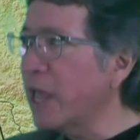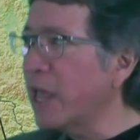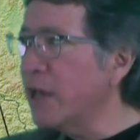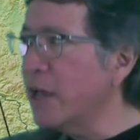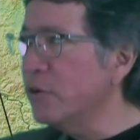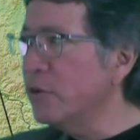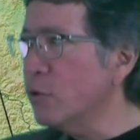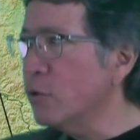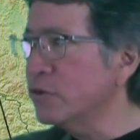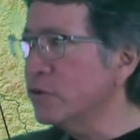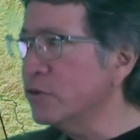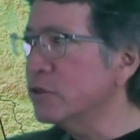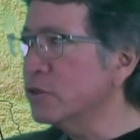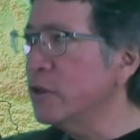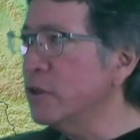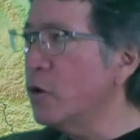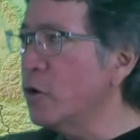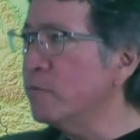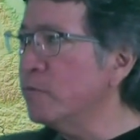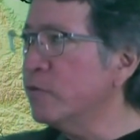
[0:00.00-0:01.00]
and North
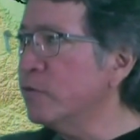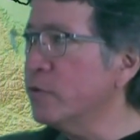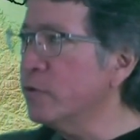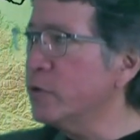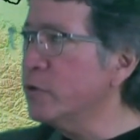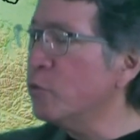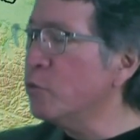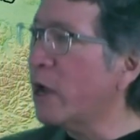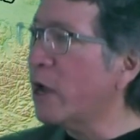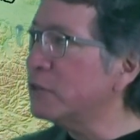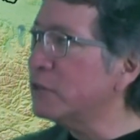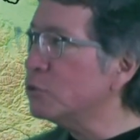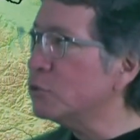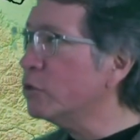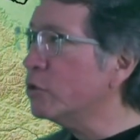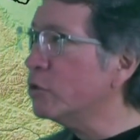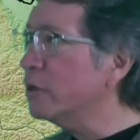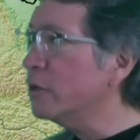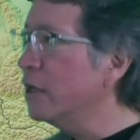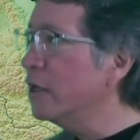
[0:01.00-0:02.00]
Slope. Further
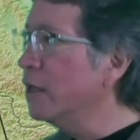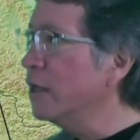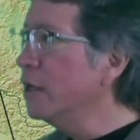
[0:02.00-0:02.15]
westward,